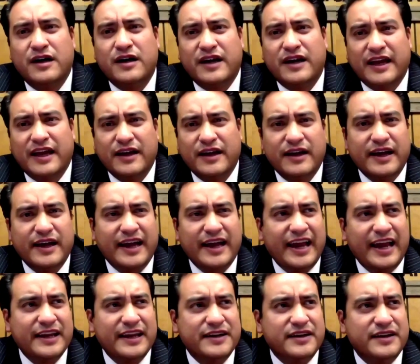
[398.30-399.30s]

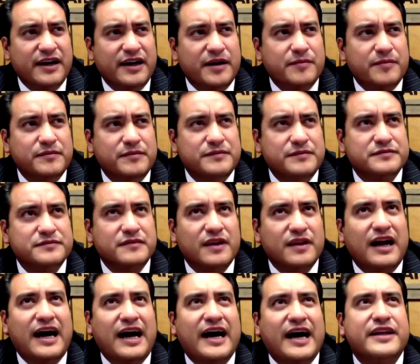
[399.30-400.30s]
And
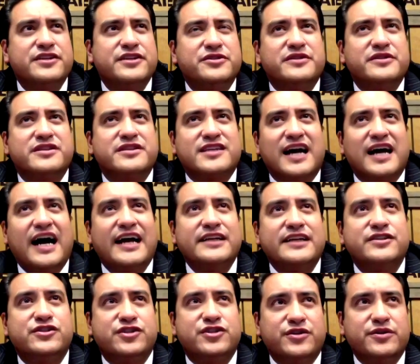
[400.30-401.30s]
how did you decide
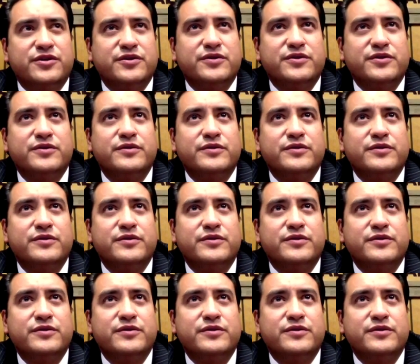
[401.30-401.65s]
to